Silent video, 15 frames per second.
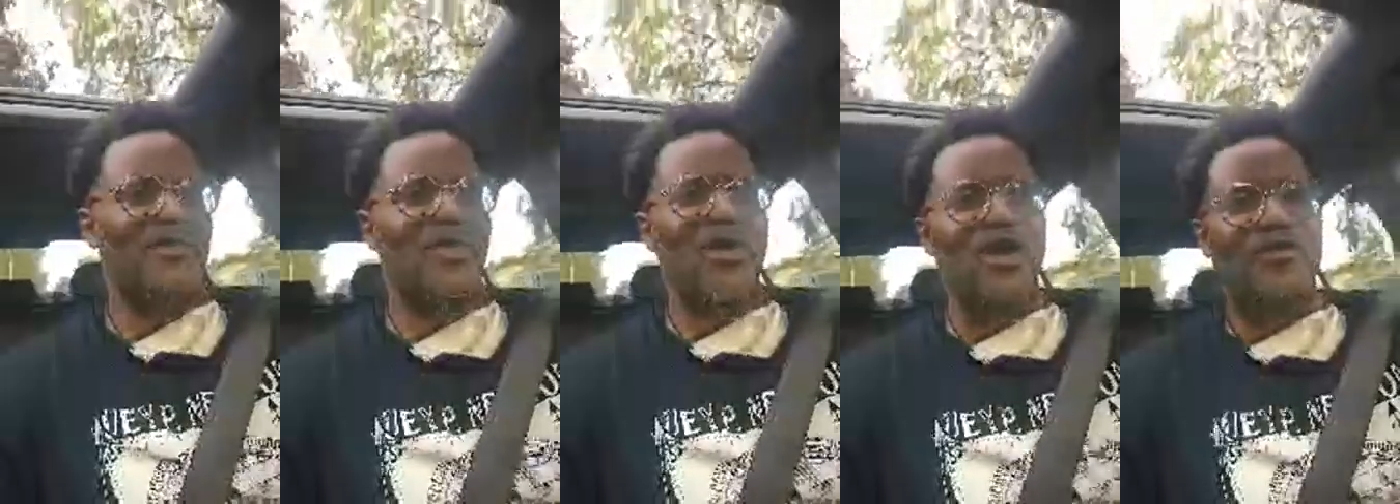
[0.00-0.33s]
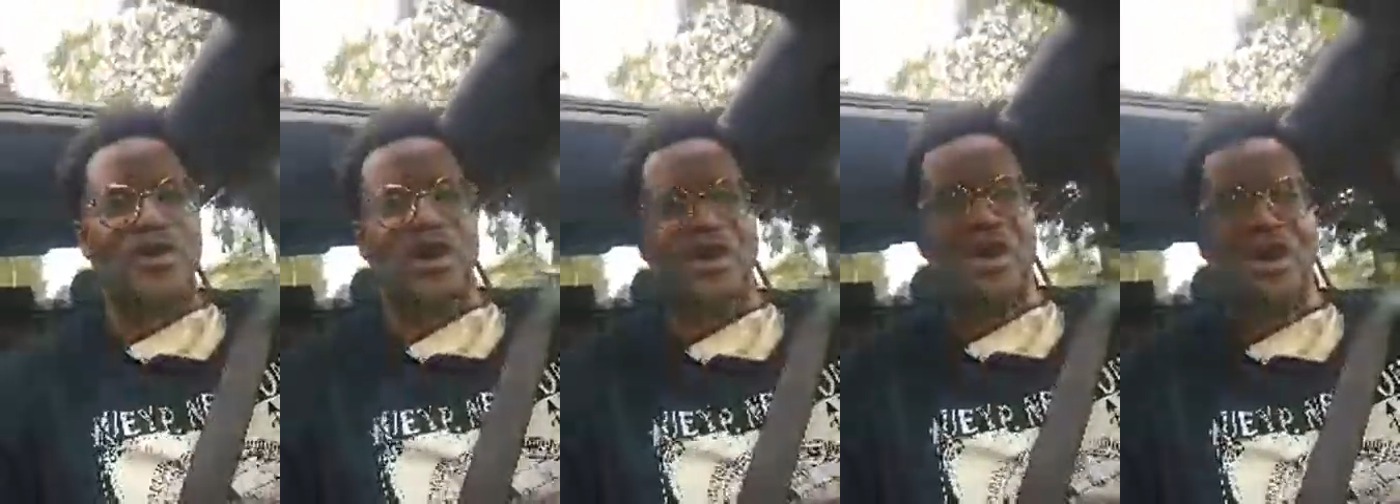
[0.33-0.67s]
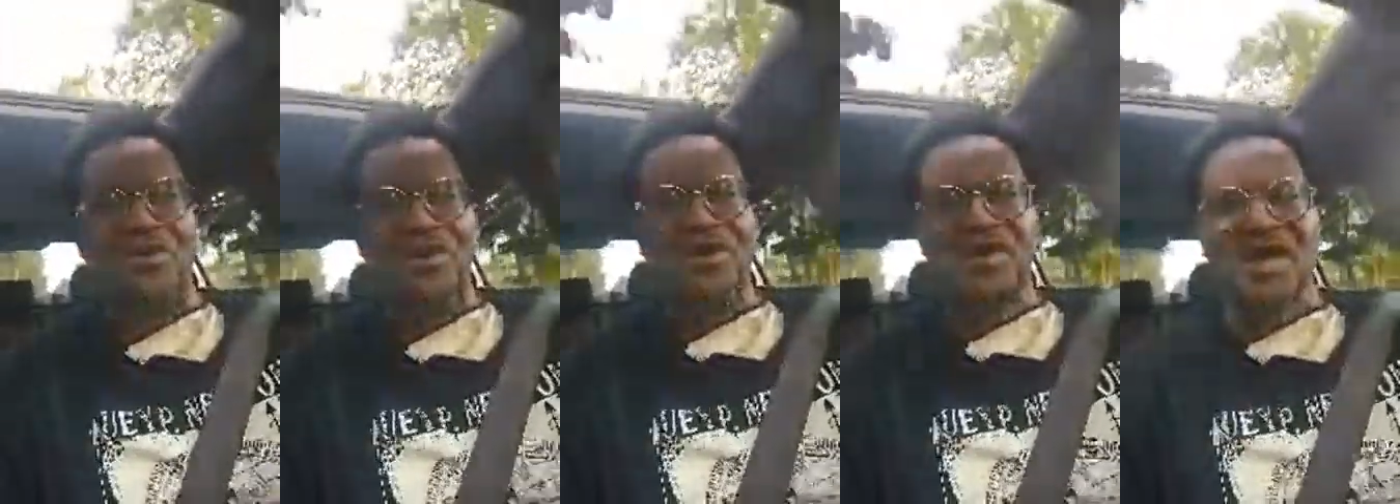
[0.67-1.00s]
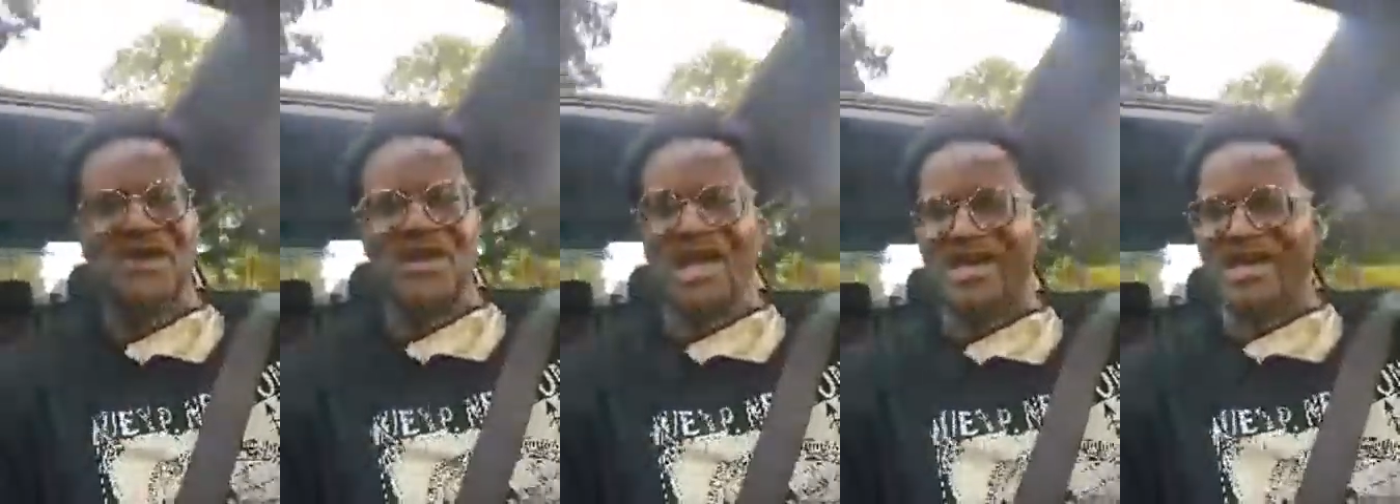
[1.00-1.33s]
more of a hermit.
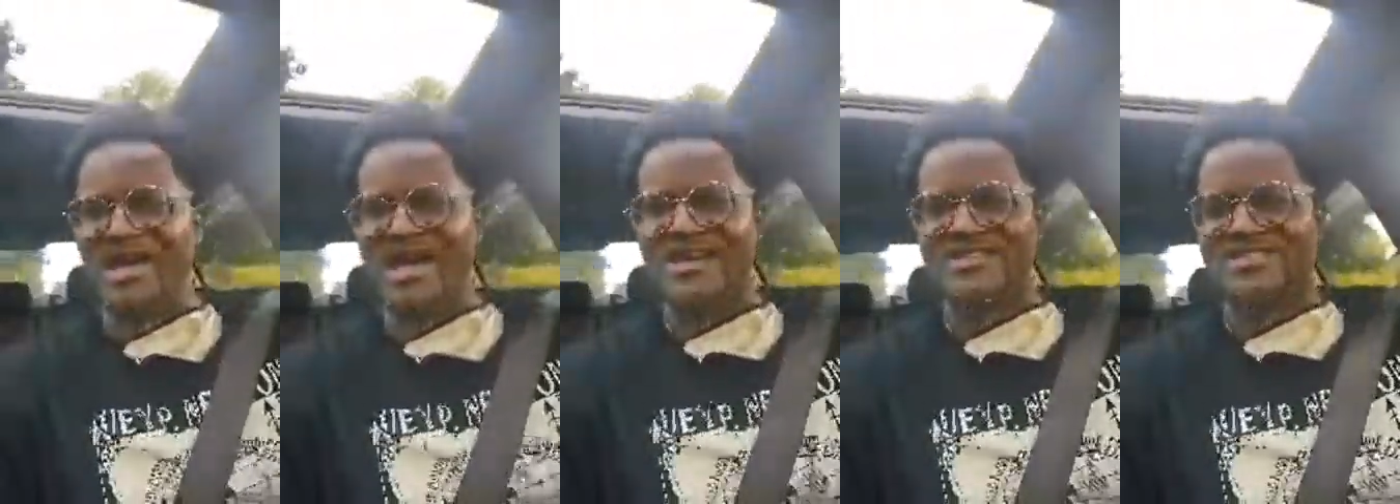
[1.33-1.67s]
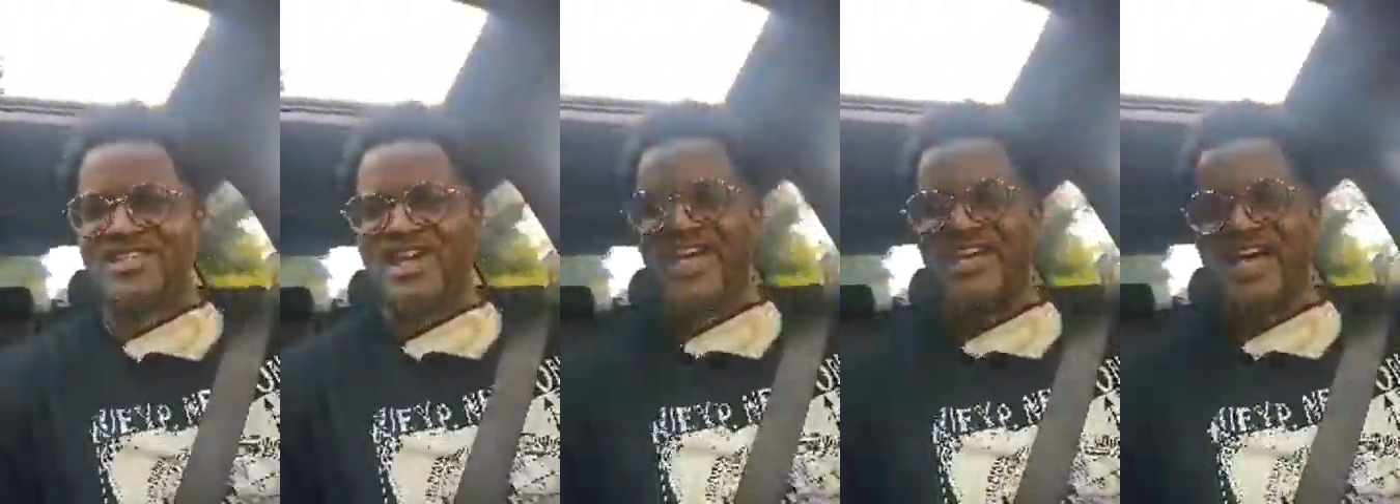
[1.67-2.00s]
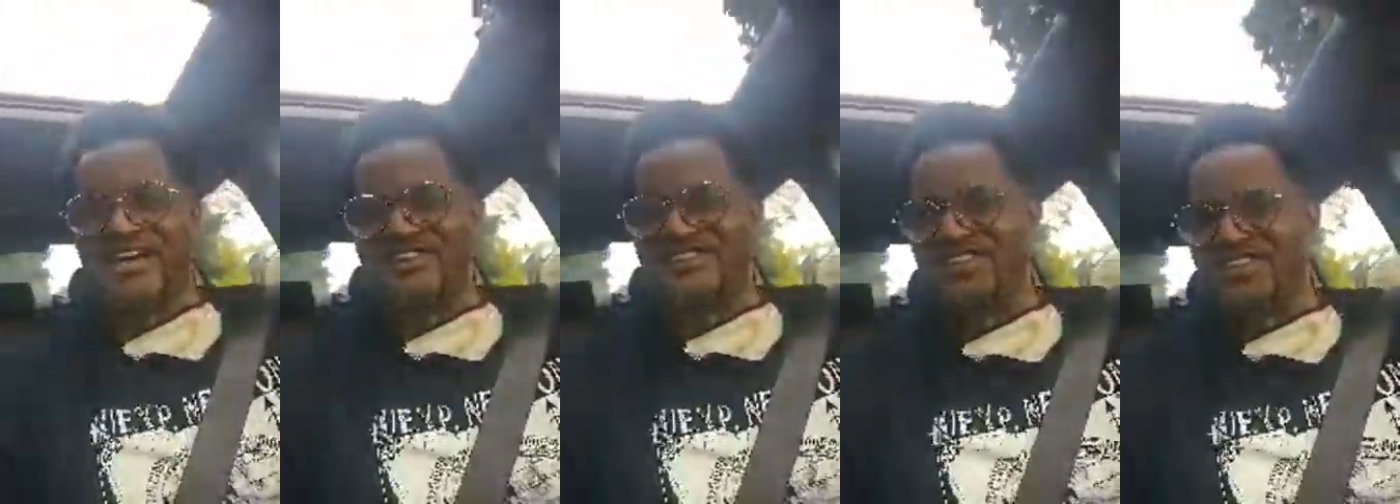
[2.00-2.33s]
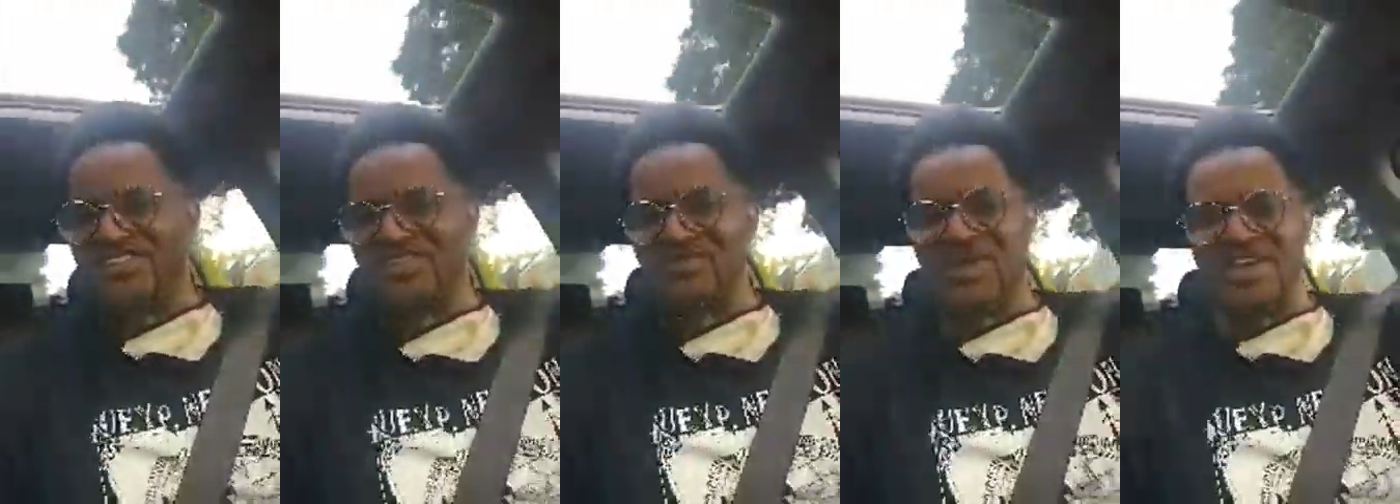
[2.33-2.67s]
I
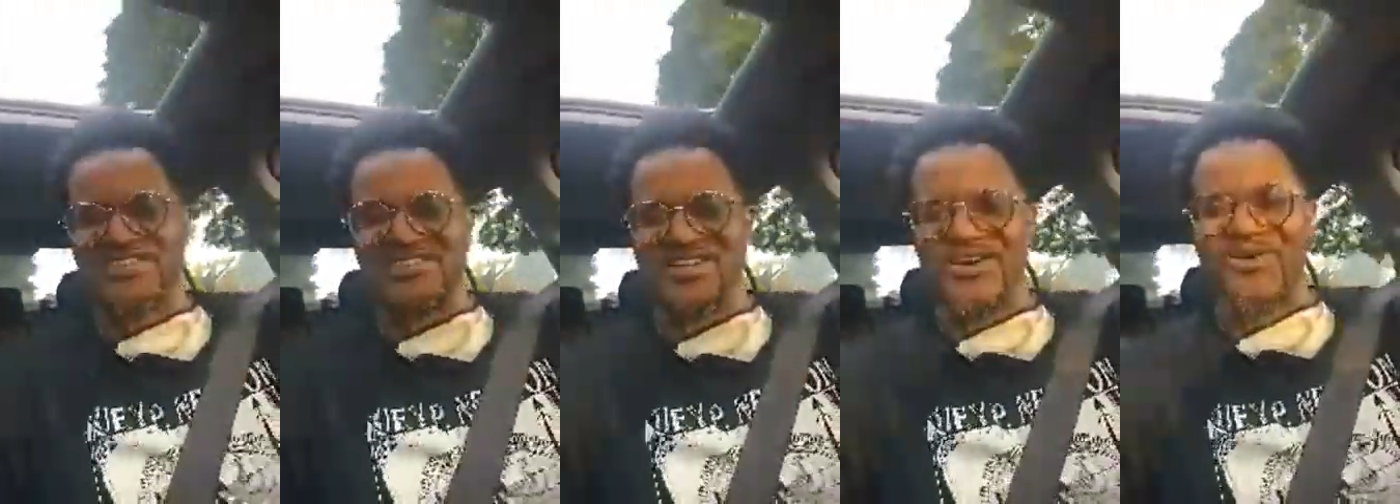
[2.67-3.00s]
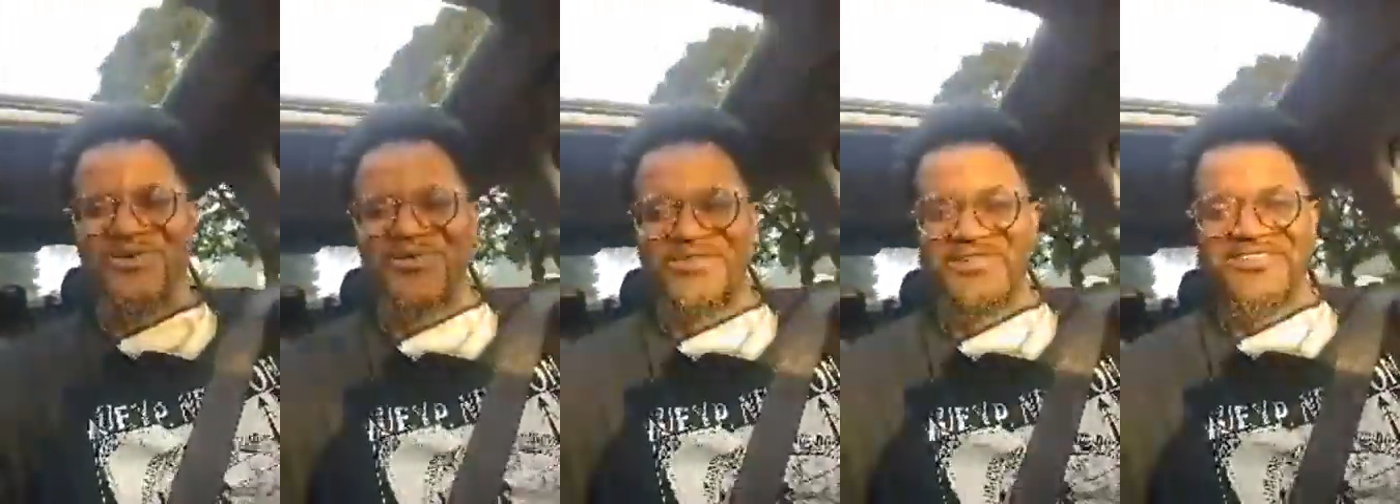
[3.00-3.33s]
stick to myself.